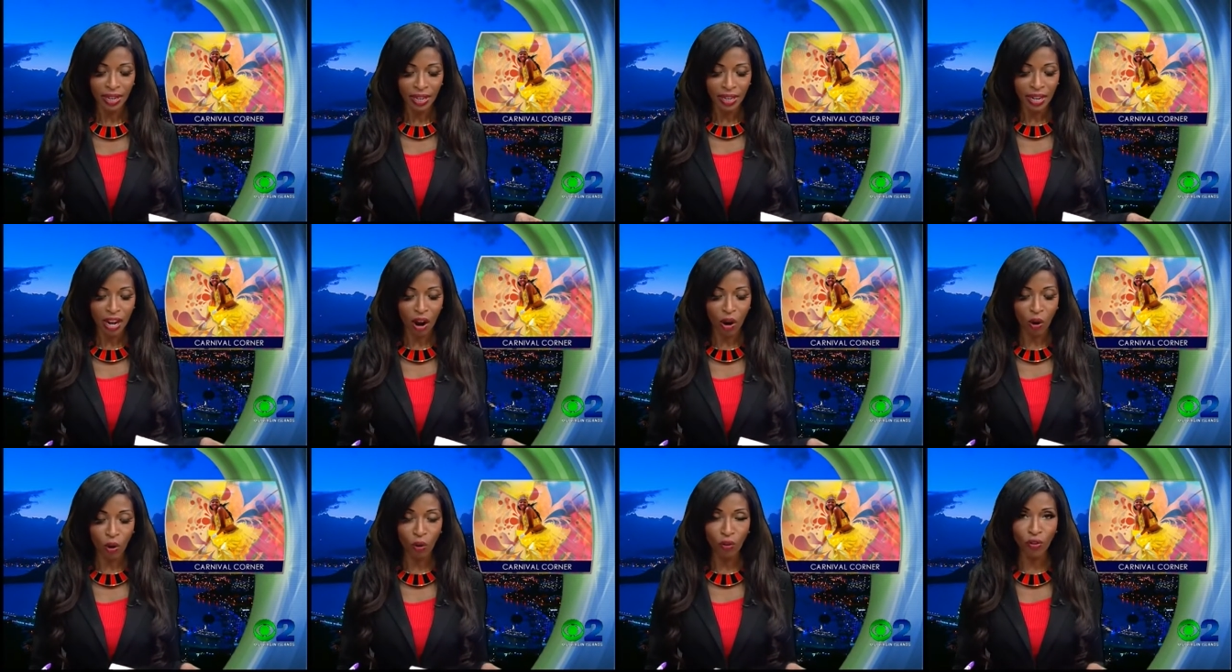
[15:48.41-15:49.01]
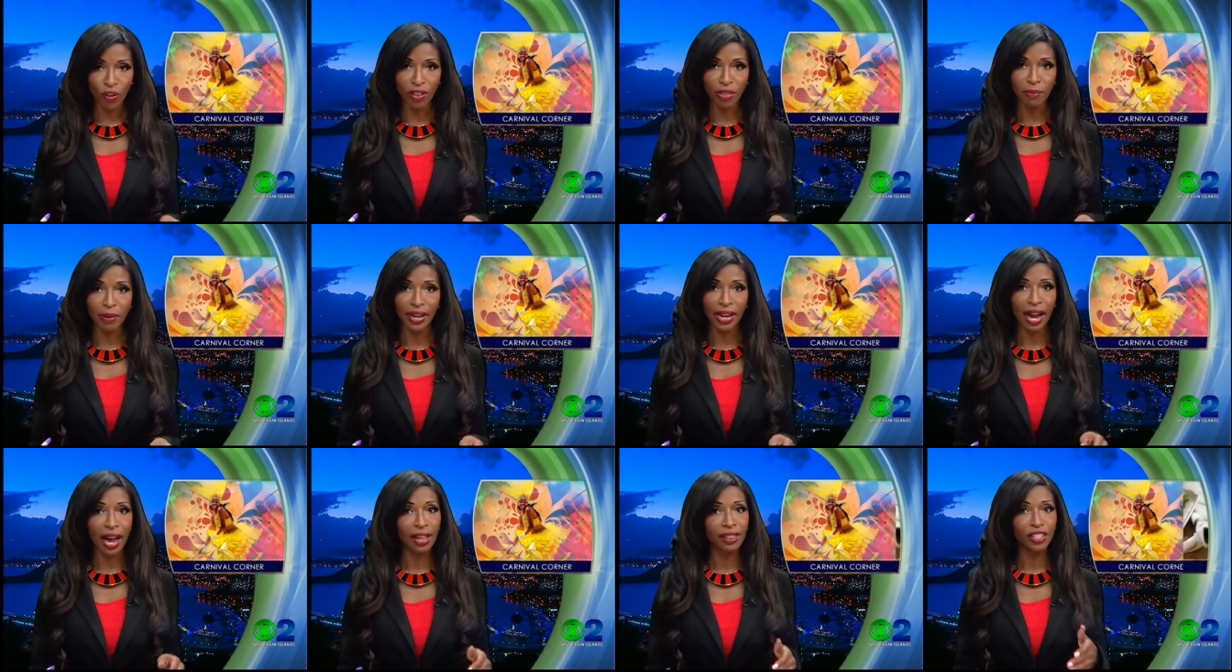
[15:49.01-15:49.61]
Now, over on the
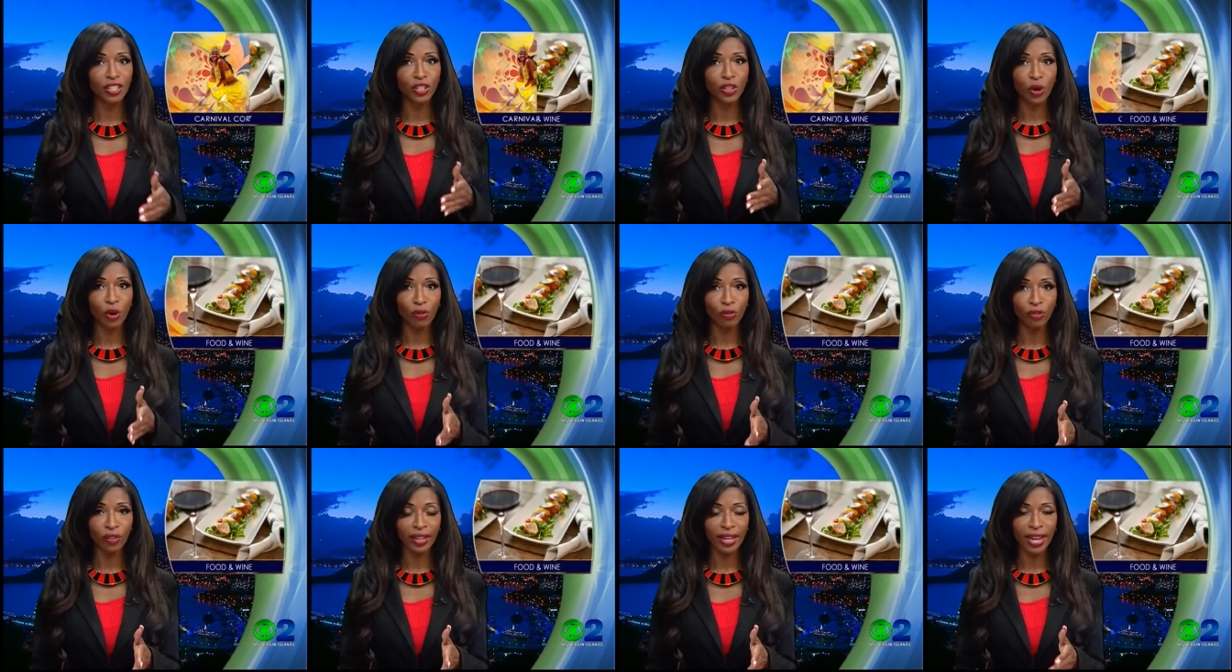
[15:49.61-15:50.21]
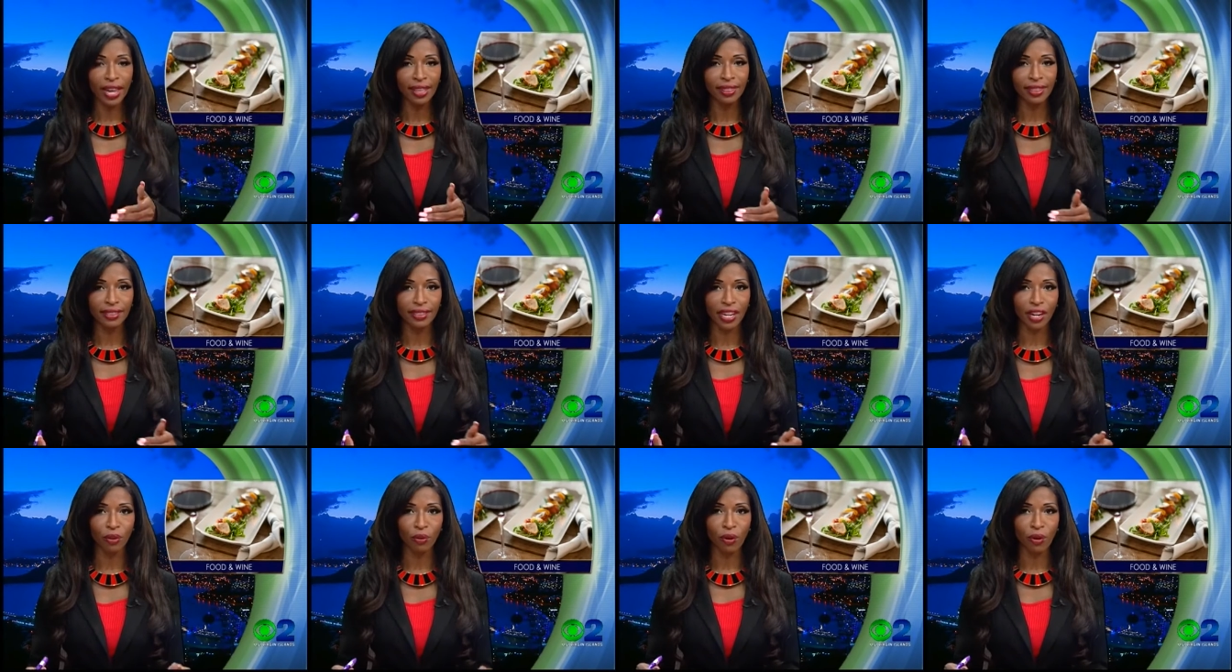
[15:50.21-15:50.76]
Big Island, don't forget the St.